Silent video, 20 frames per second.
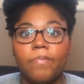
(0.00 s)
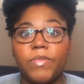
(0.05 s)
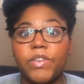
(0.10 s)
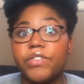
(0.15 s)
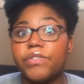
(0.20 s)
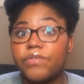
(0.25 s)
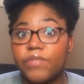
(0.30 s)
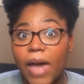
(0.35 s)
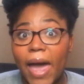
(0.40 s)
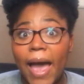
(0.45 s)

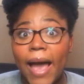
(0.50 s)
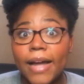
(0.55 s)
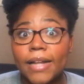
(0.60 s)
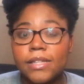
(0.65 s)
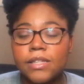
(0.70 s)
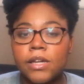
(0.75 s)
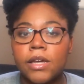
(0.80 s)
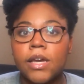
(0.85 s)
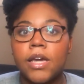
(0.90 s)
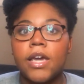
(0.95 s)
In
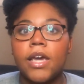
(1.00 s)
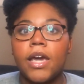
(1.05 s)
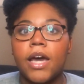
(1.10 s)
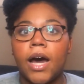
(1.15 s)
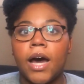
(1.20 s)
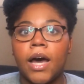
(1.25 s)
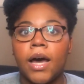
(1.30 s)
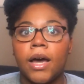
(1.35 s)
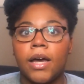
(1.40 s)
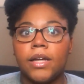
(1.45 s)
fact,
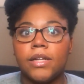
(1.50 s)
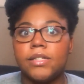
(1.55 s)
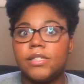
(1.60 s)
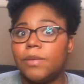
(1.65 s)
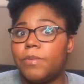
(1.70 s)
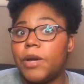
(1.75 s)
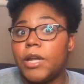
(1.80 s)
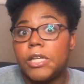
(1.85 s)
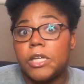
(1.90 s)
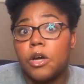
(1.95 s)

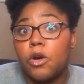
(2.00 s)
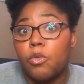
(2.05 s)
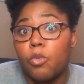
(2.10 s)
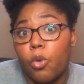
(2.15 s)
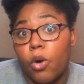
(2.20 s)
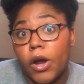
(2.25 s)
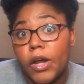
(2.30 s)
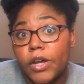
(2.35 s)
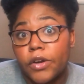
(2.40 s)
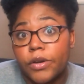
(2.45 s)
depending on
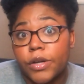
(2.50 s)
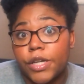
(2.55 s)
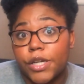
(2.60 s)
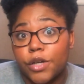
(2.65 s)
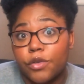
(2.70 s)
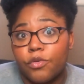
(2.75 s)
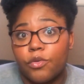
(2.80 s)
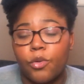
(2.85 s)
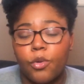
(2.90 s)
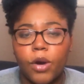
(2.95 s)
what you're
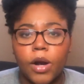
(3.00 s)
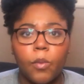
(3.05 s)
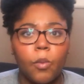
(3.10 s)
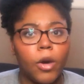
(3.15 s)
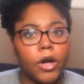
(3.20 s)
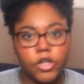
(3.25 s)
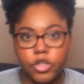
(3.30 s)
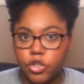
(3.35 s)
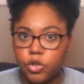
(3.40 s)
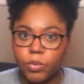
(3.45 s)
here for and
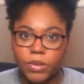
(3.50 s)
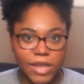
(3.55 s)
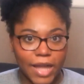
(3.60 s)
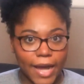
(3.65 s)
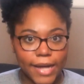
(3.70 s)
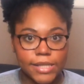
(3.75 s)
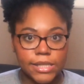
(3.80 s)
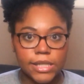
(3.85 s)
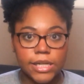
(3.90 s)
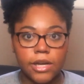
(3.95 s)
what you would
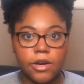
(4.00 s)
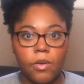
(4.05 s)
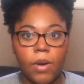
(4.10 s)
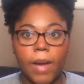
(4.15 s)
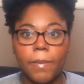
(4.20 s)
like to know,